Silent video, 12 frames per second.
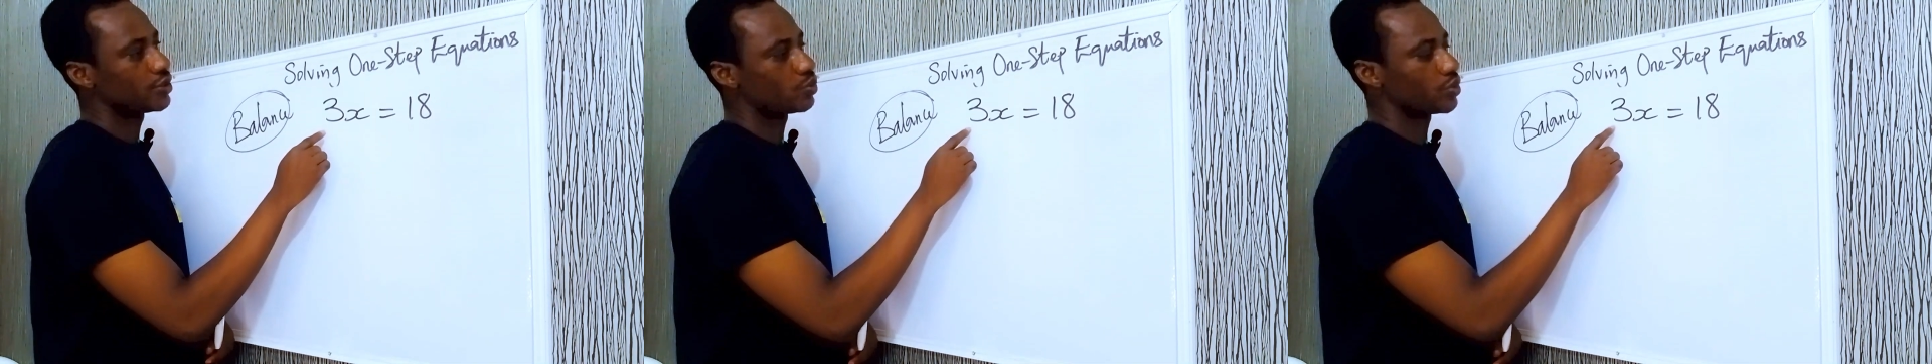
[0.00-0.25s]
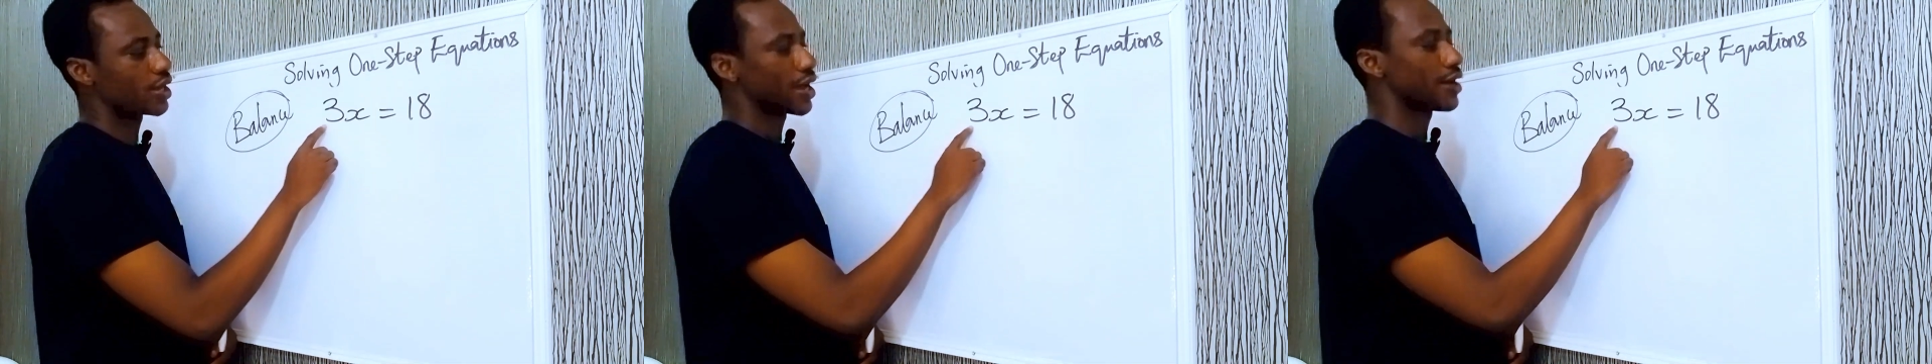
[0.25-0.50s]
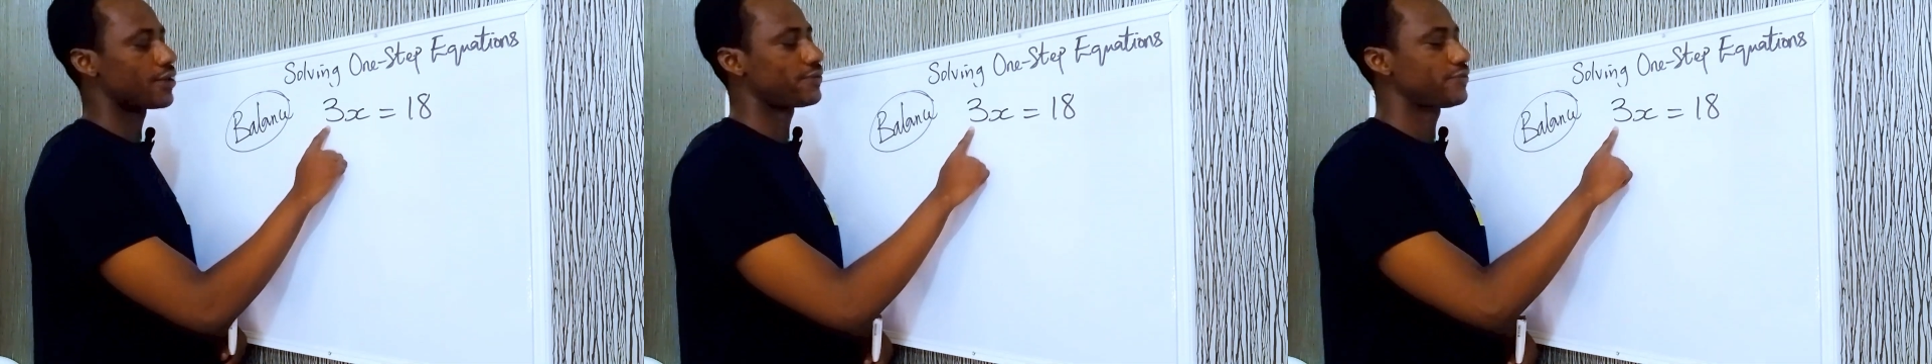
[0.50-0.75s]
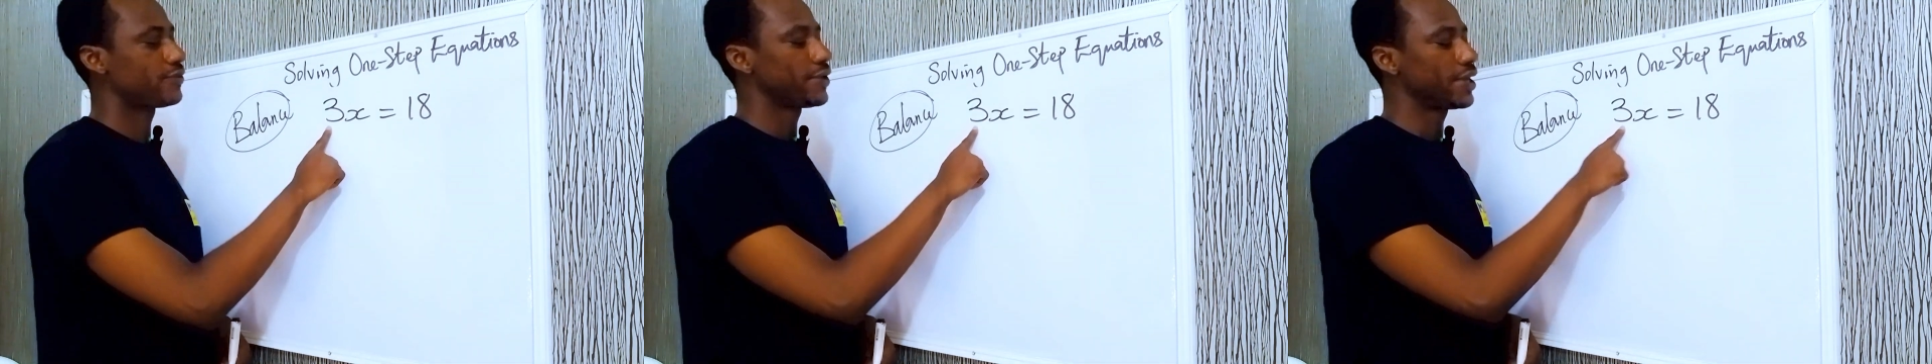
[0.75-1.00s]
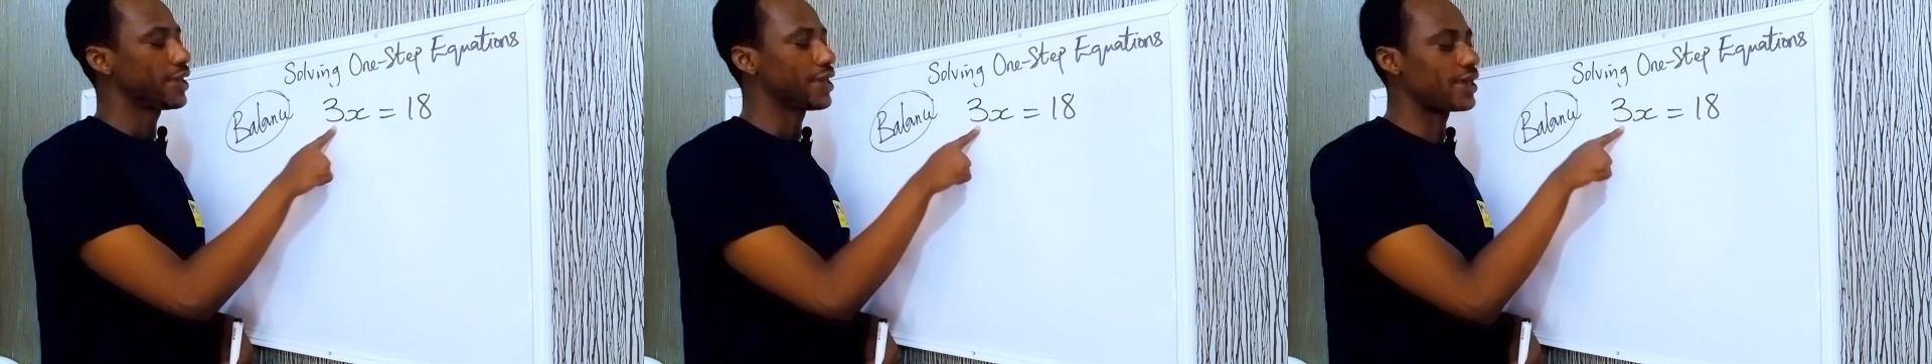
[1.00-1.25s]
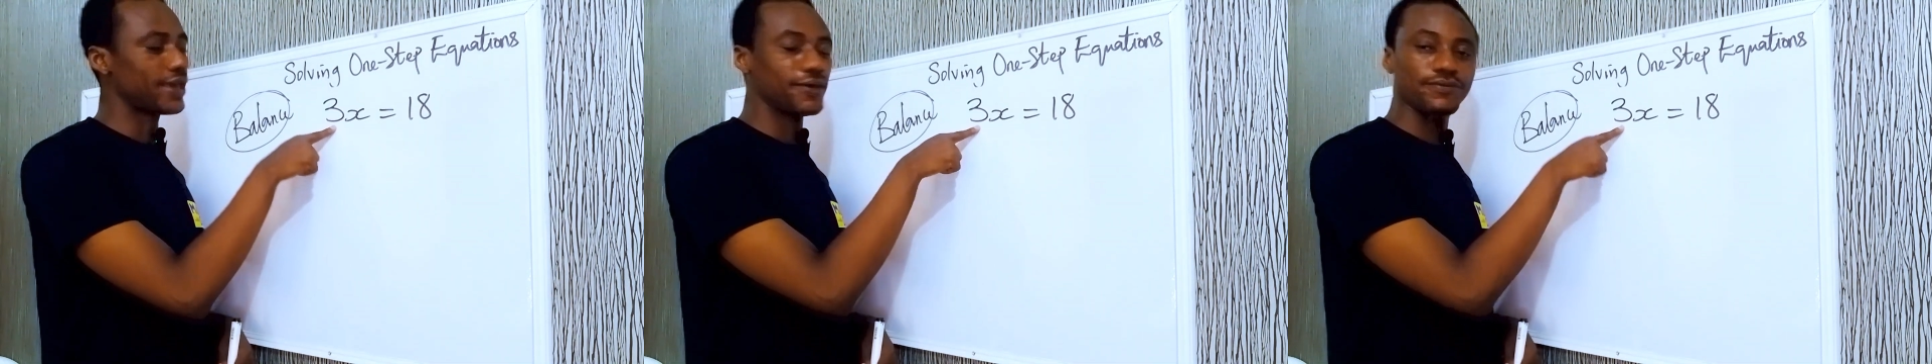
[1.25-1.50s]
we have
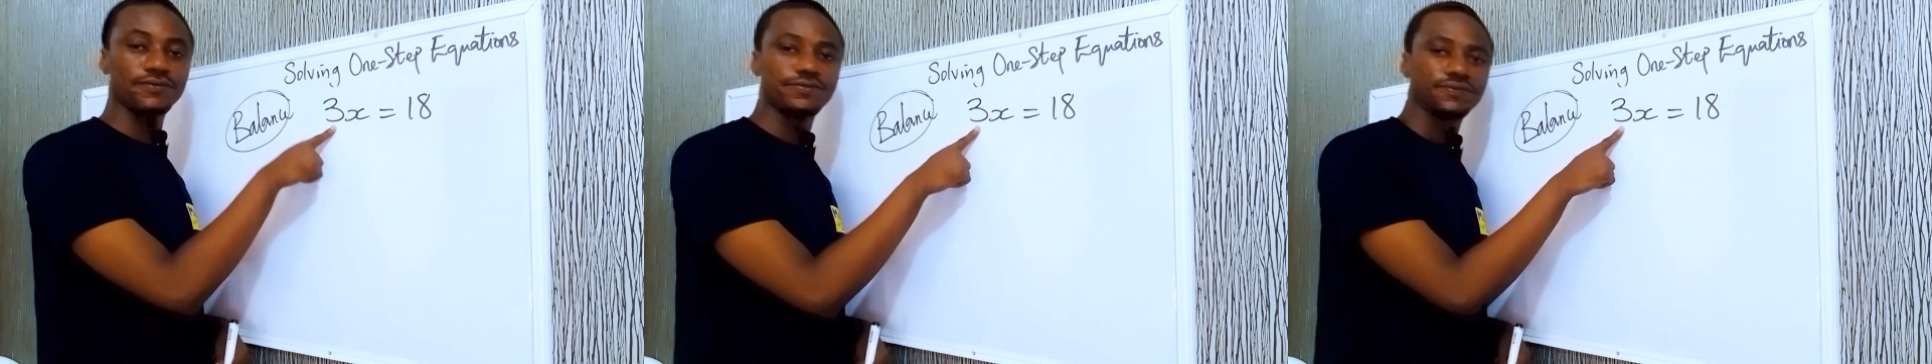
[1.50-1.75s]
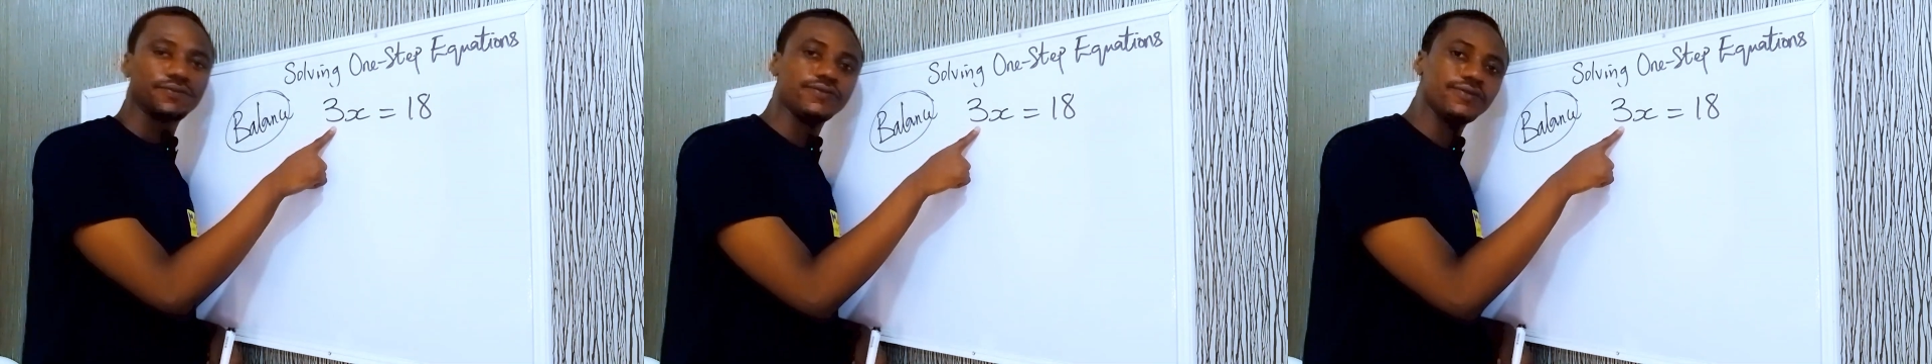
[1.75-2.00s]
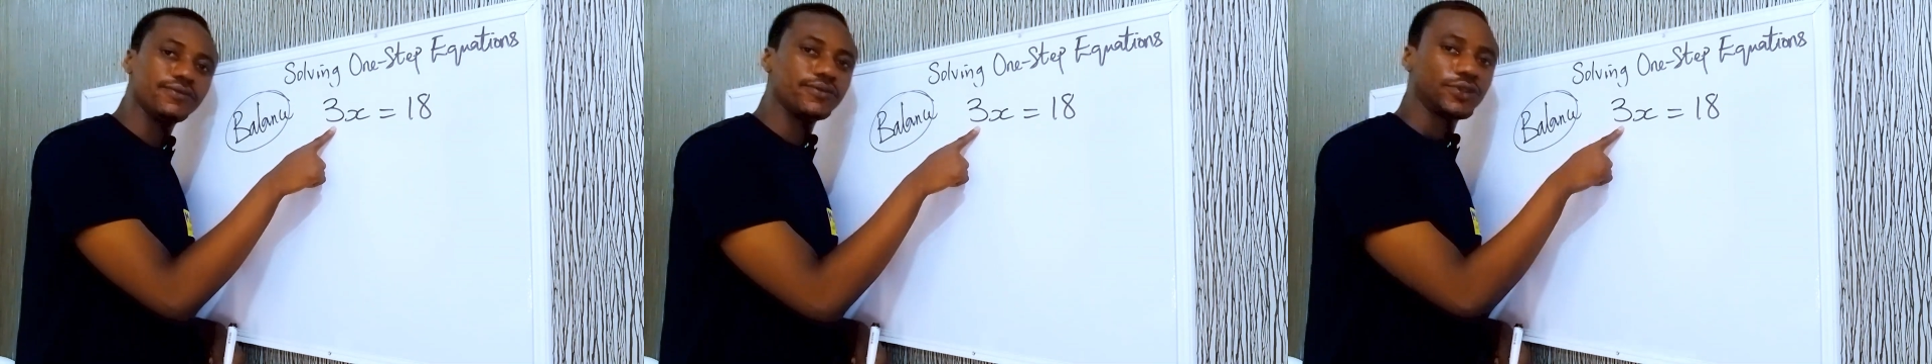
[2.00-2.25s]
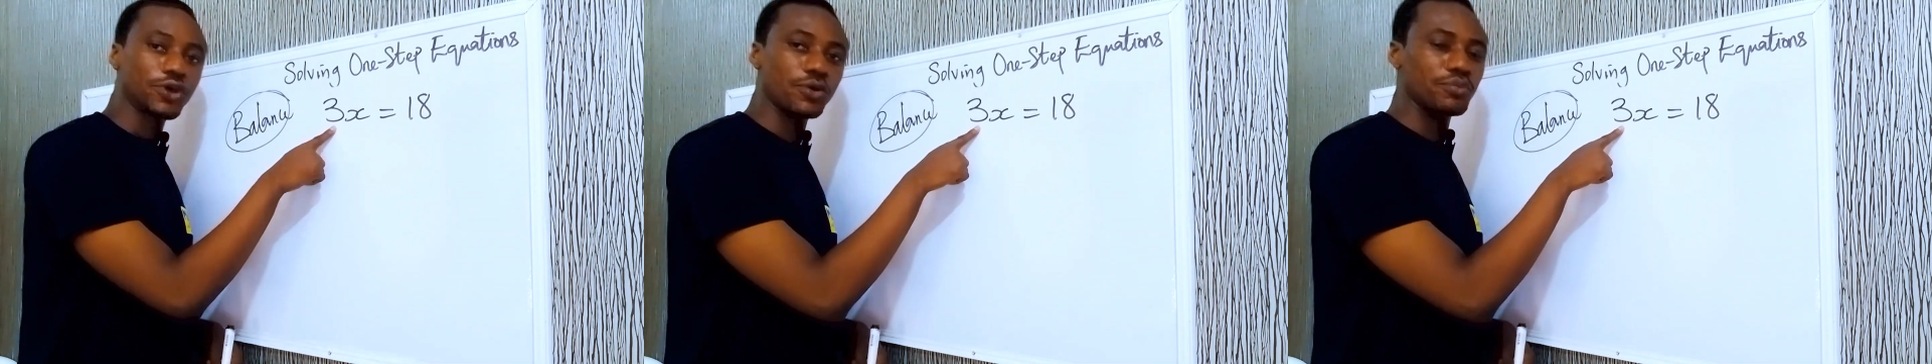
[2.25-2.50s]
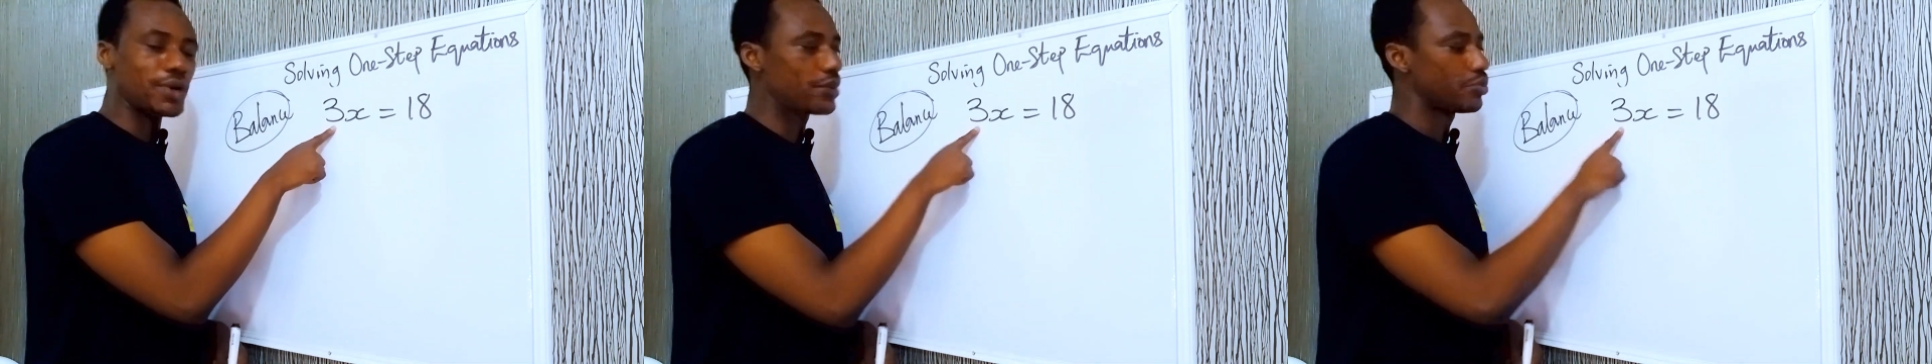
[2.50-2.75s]
a number